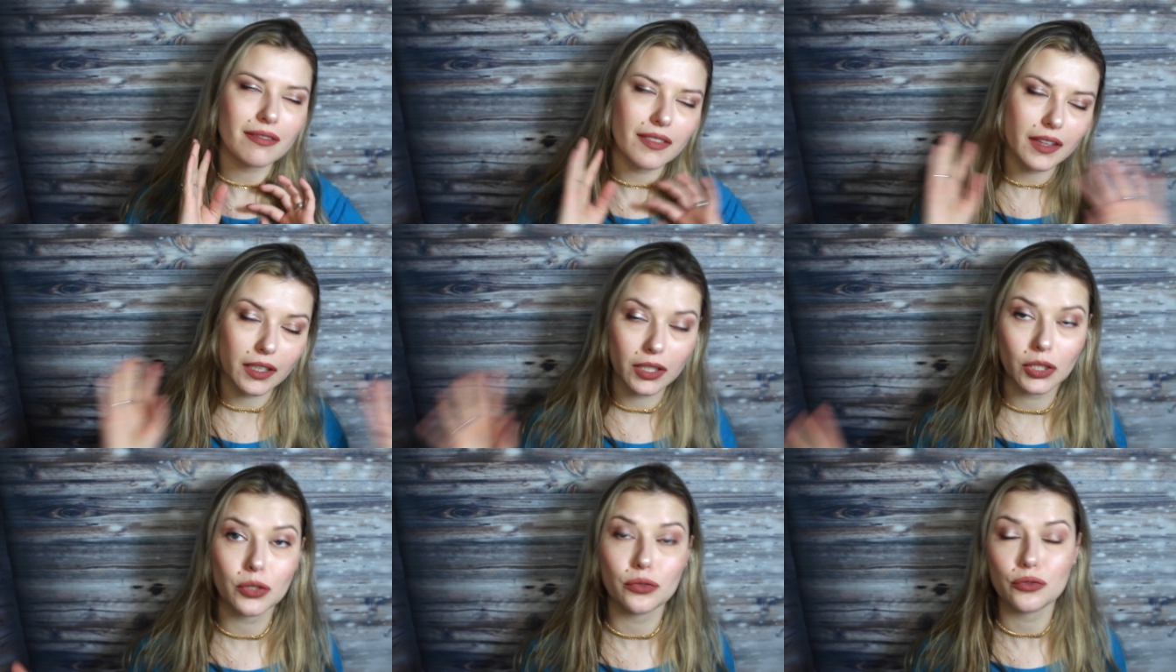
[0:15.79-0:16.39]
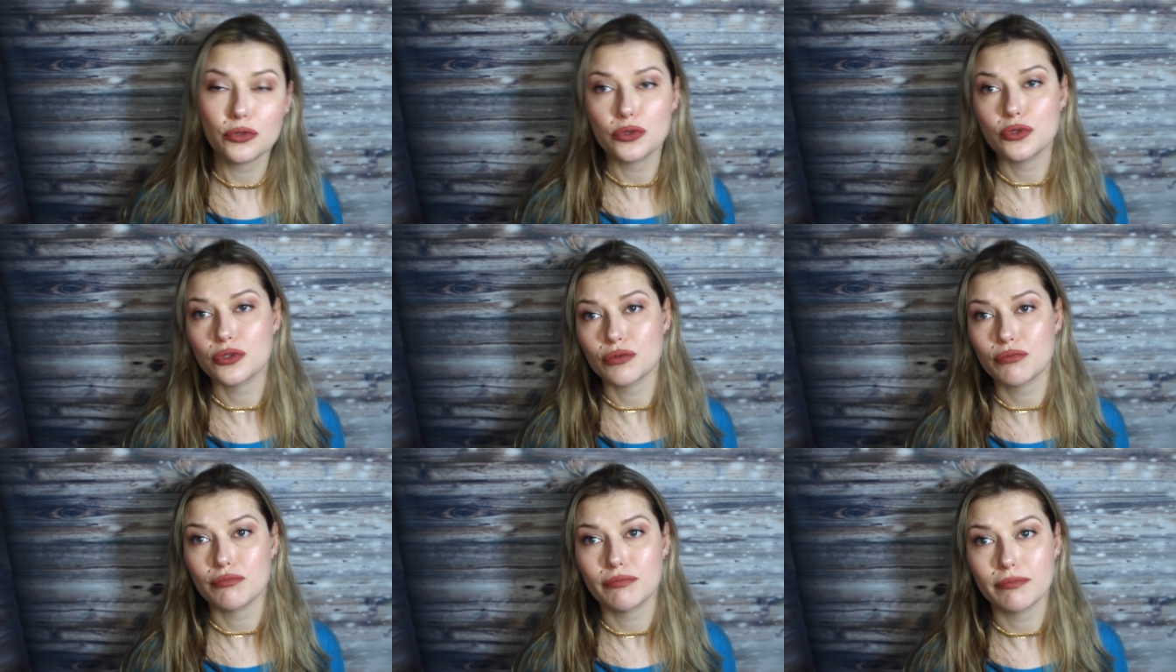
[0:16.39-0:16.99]
the
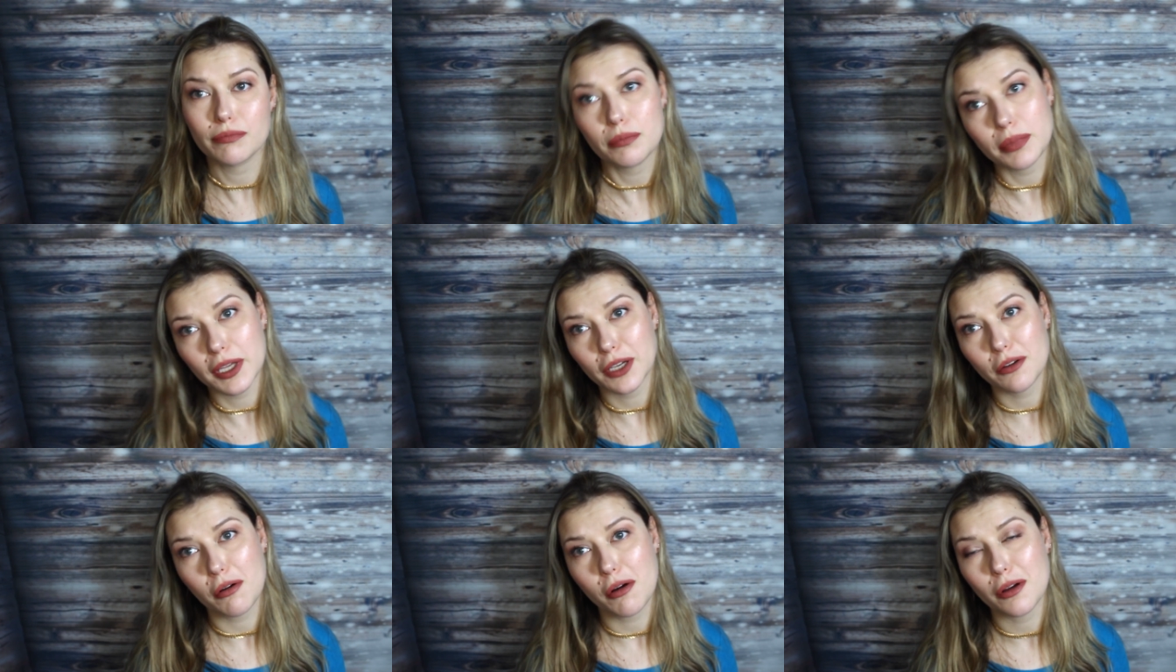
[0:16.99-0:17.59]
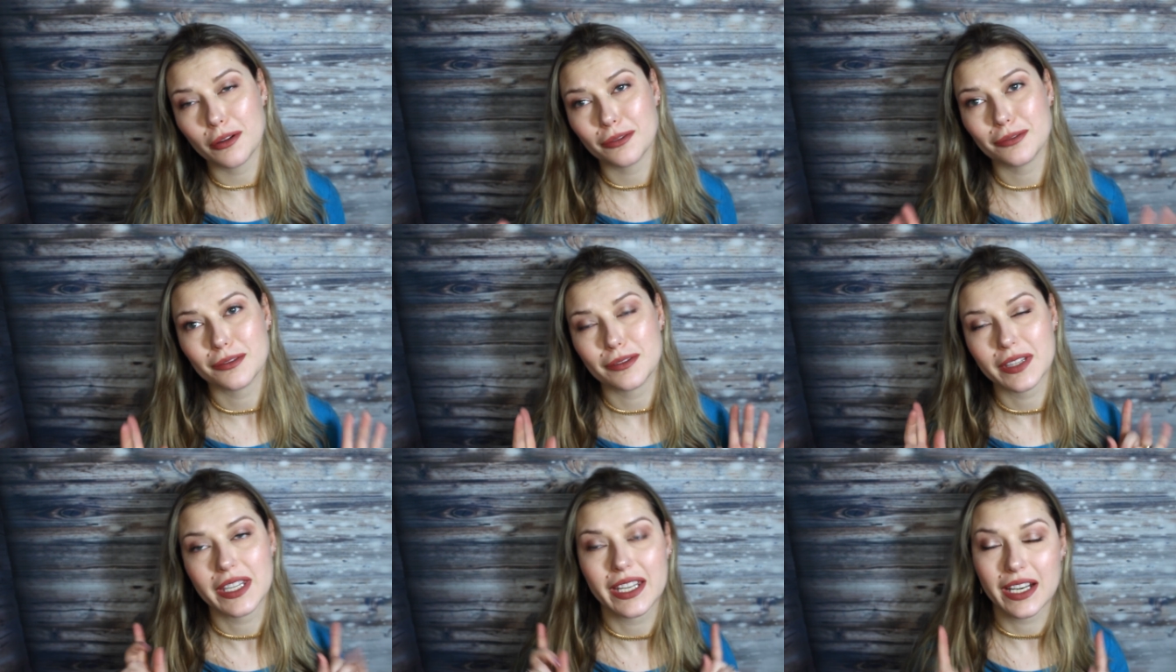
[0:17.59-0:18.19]
huge big
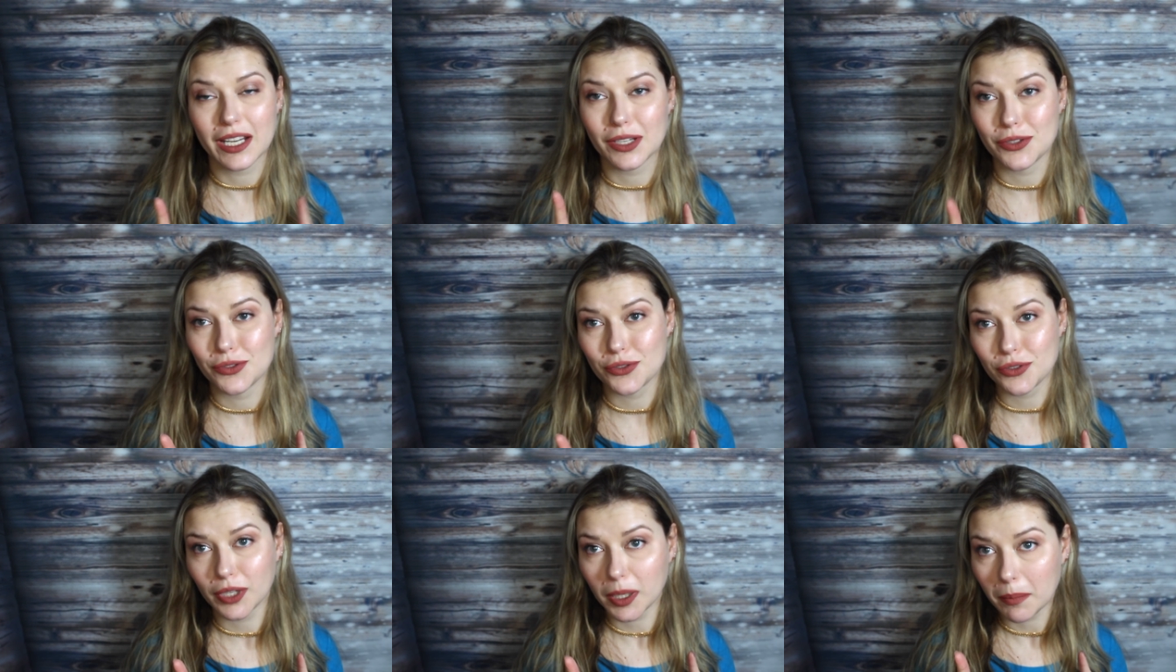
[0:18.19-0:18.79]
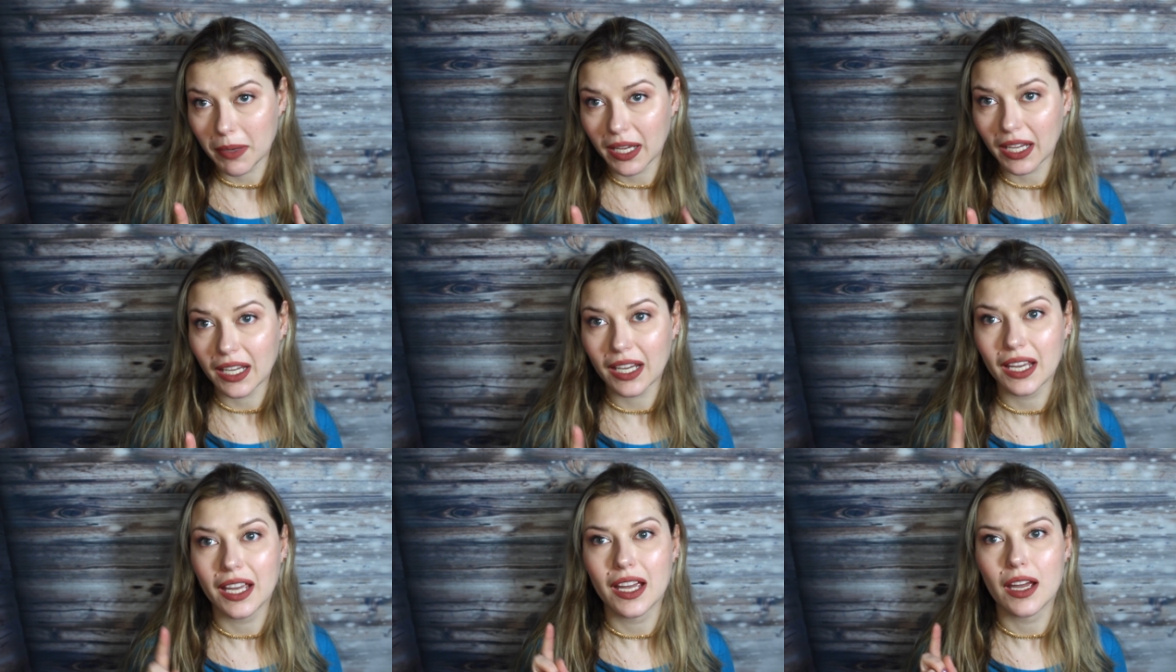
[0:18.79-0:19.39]
haul that I usually
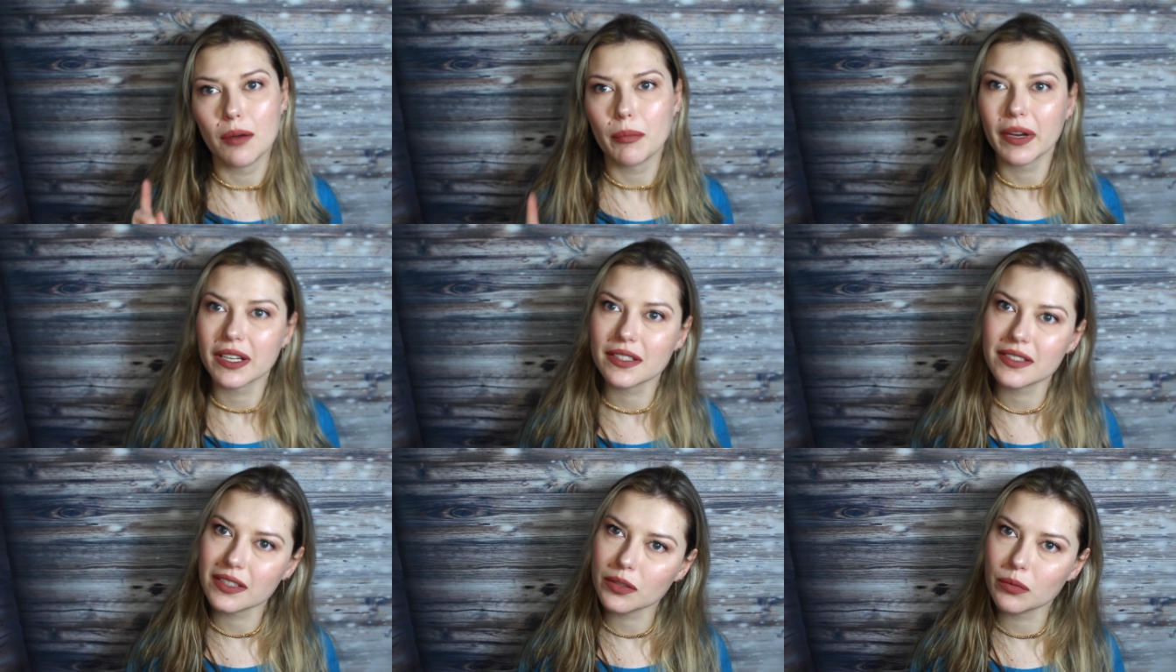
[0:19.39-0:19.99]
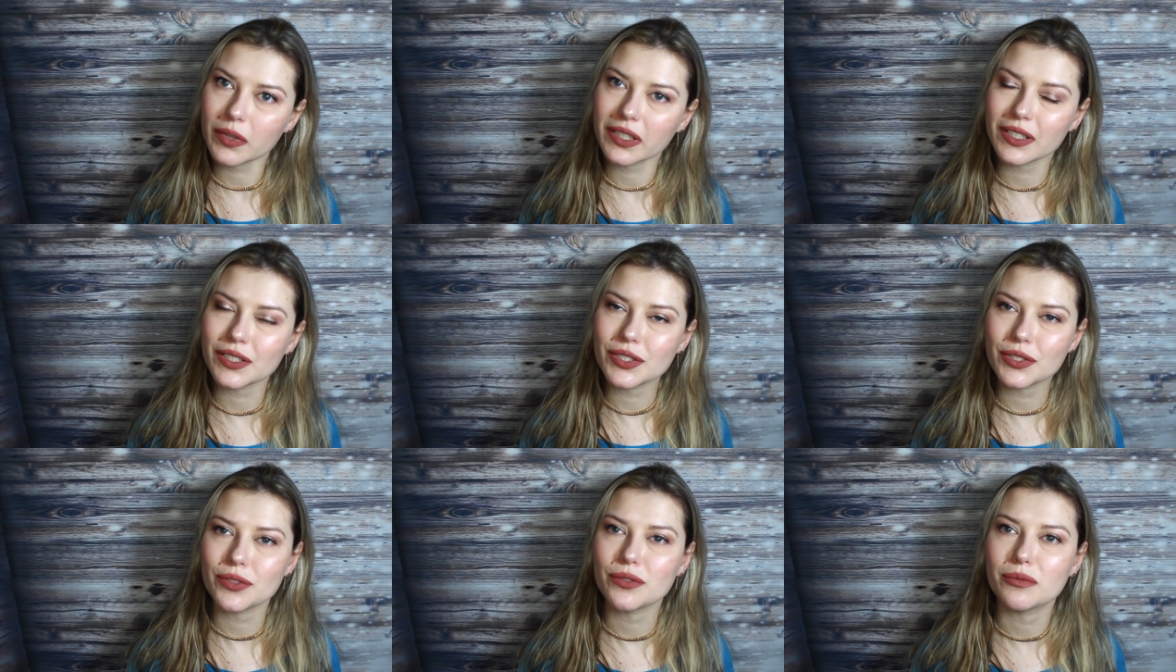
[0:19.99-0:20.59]
make but I still
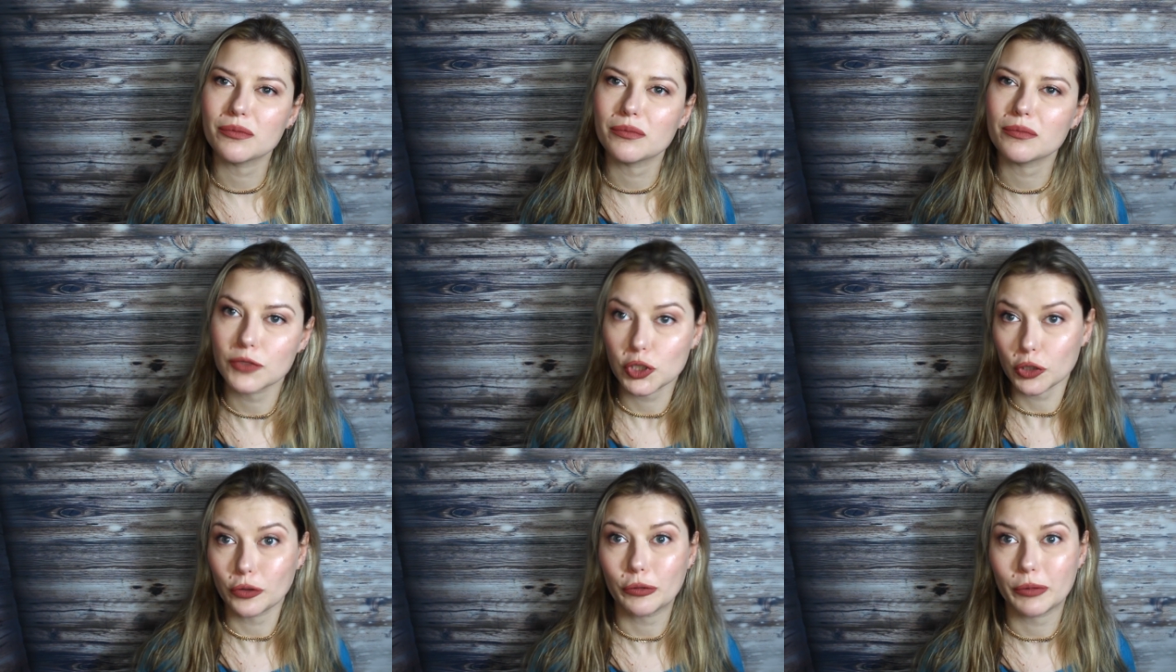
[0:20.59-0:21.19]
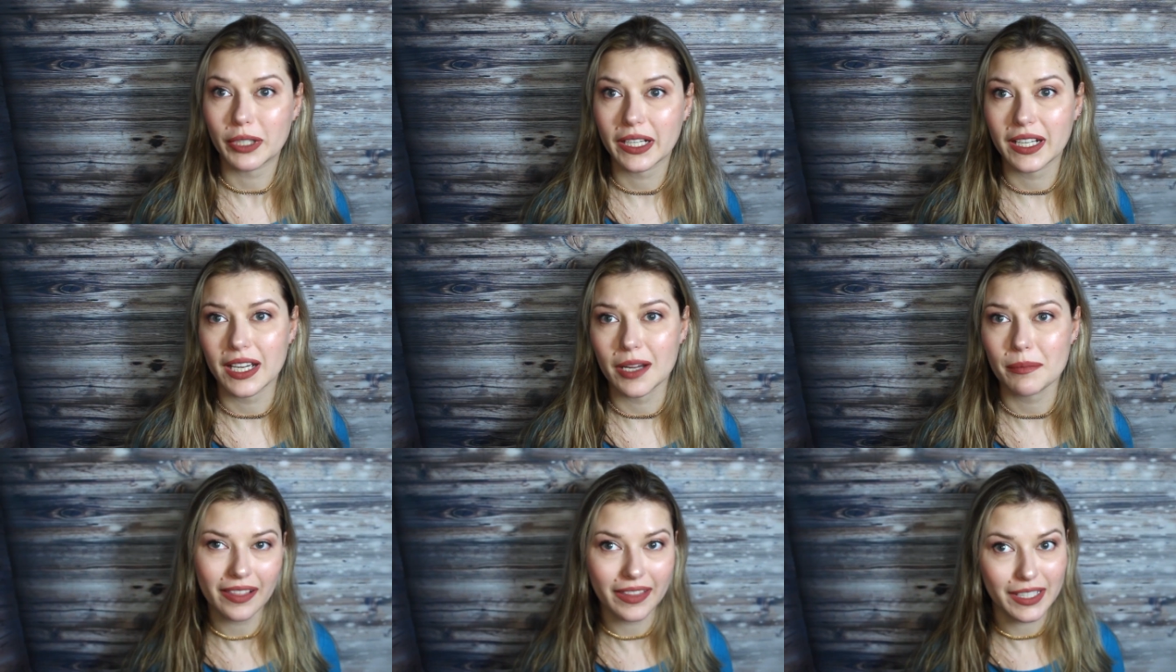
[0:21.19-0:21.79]
wanted to show you what I
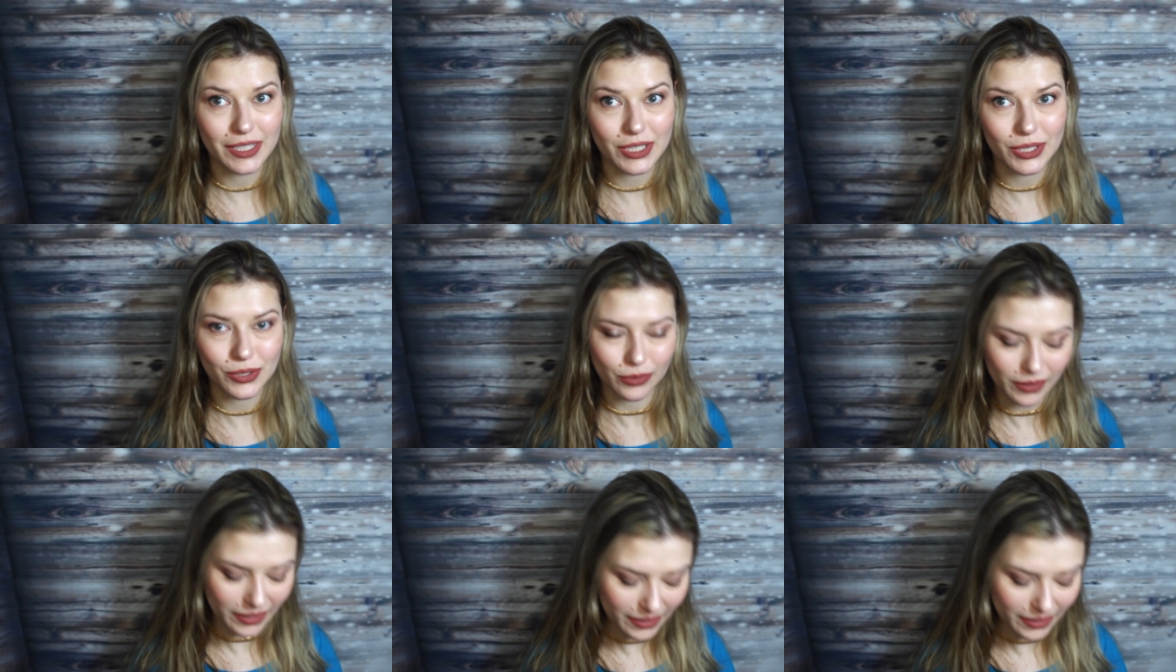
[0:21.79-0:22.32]
got. Let's do